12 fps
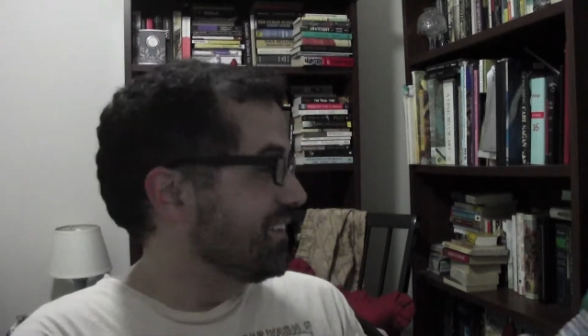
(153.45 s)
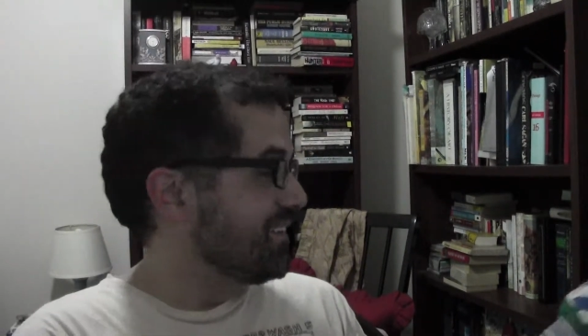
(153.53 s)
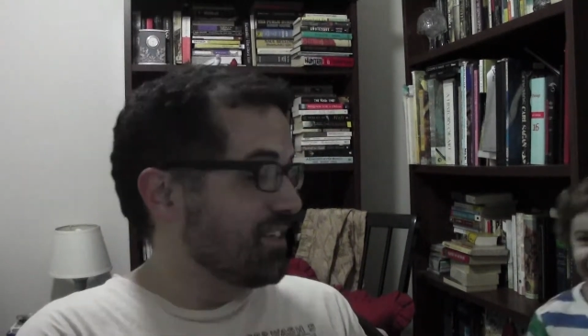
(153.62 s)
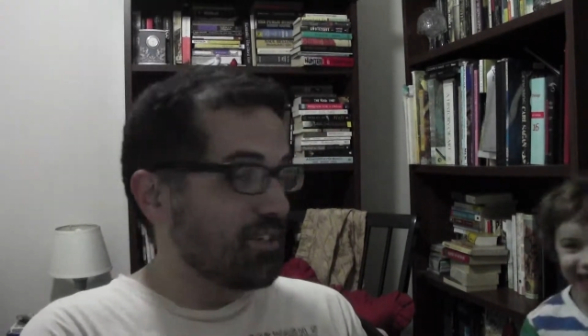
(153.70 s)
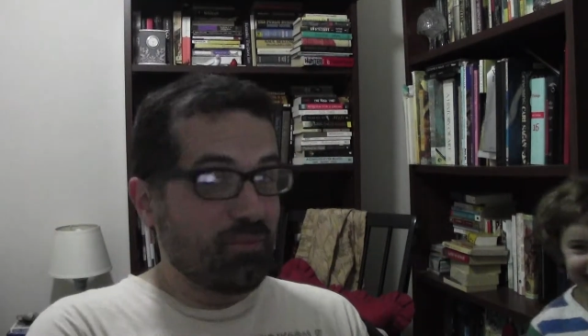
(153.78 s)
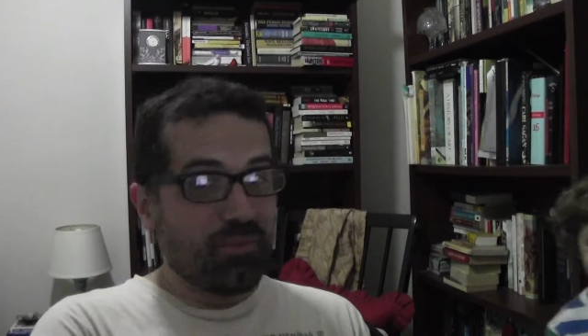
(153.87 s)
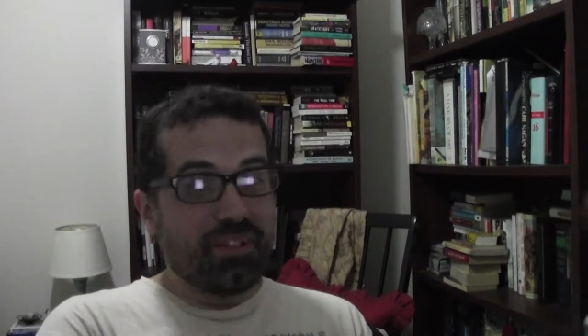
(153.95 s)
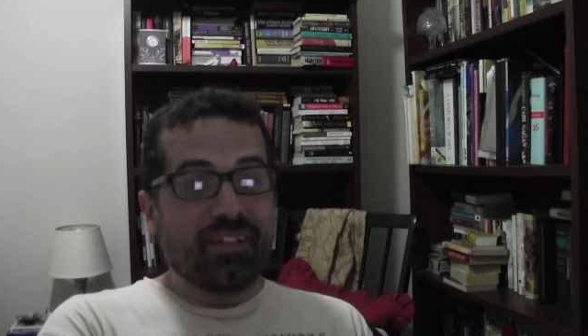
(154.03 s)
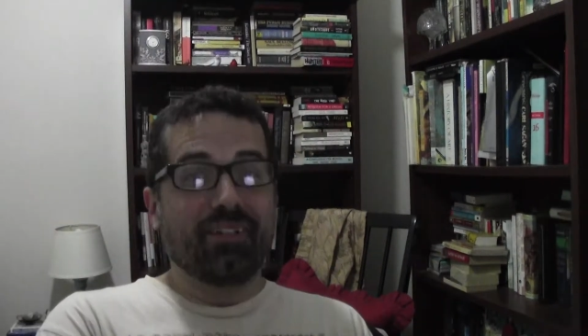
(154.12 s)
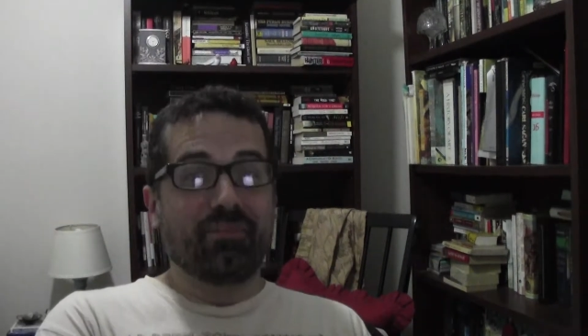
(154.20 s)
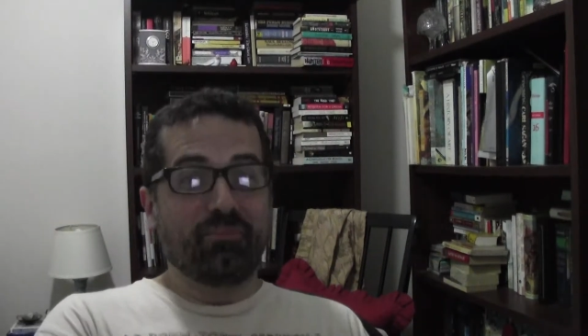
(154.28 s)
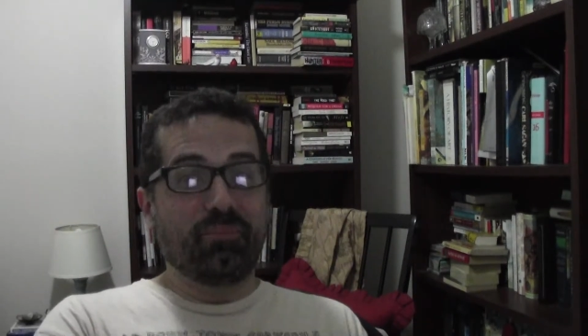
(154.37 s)
Did you want to
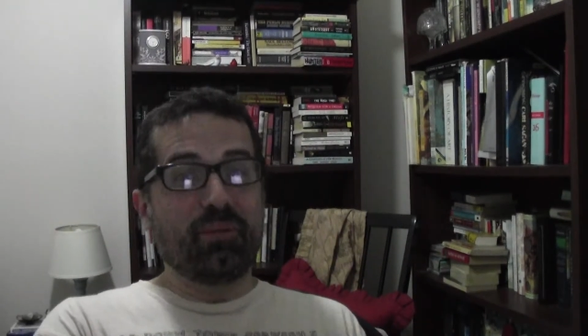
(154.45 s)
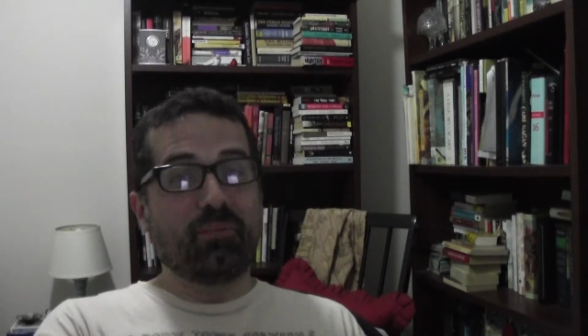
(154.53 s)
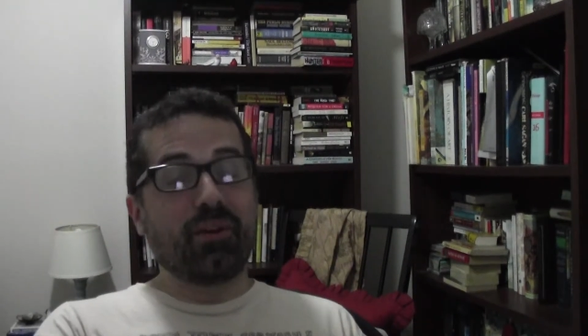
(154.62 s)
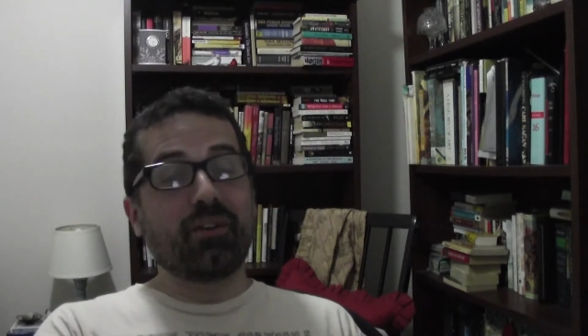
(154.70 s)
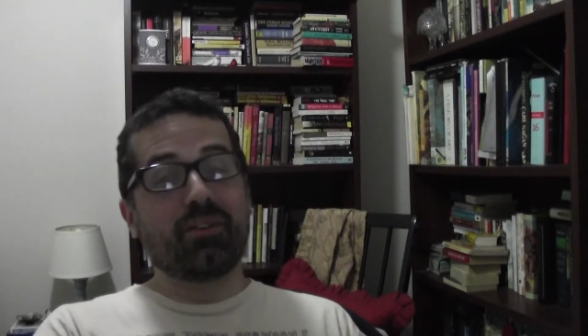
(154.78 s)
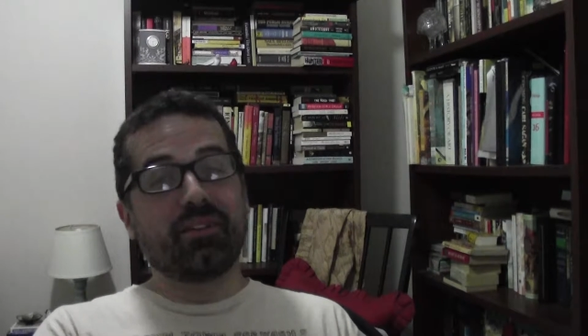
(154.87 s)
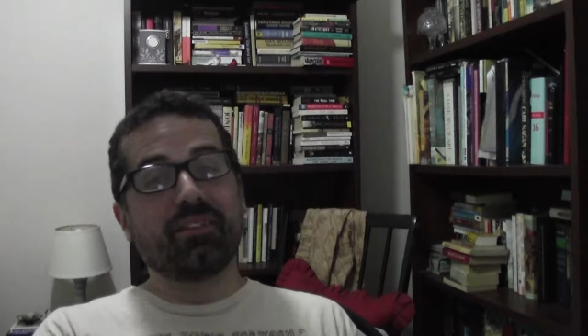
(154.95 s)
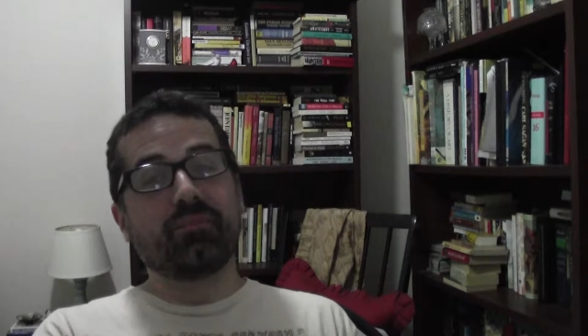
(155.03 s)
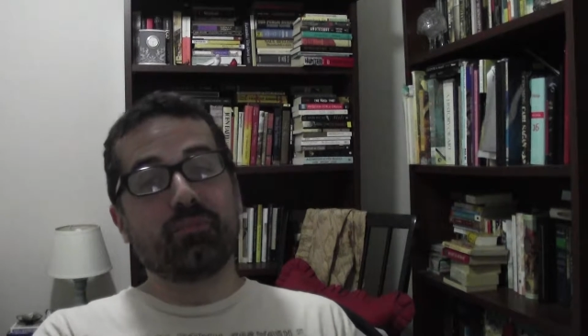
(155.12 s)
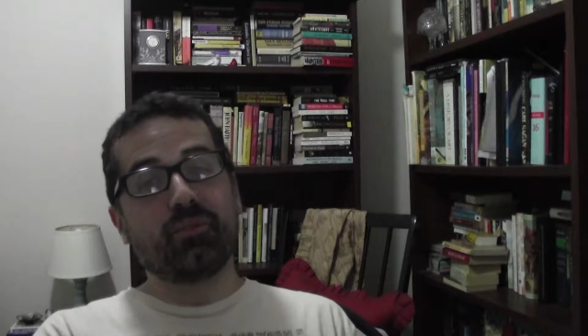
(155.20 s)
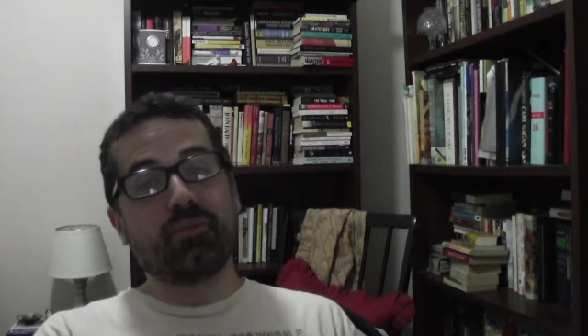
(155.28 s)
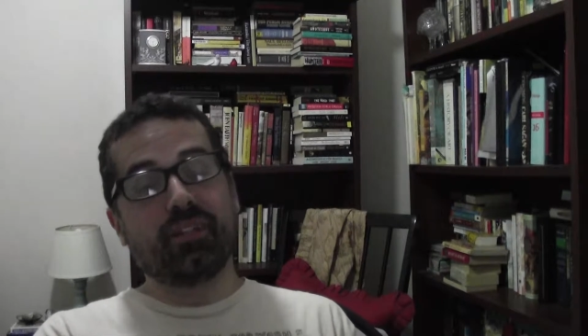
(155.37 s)
be part of the
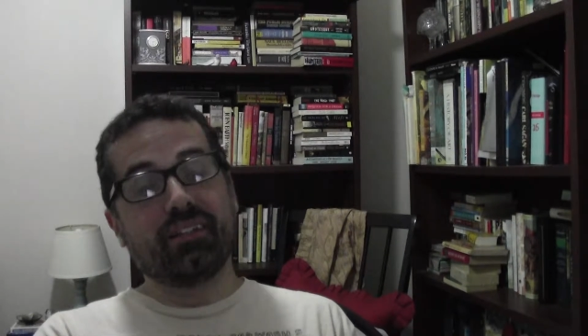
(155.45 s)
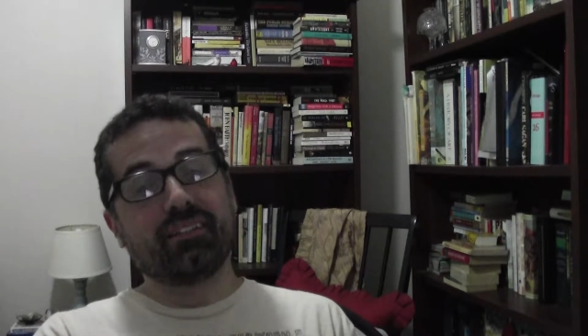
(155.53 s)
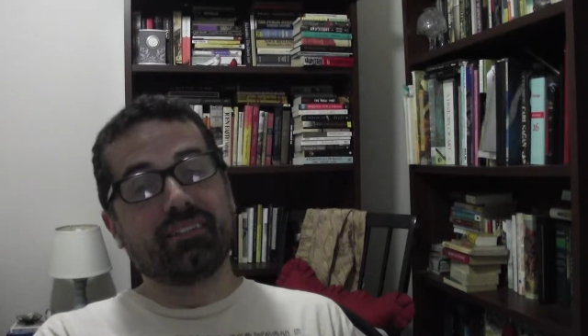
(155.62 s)
movie?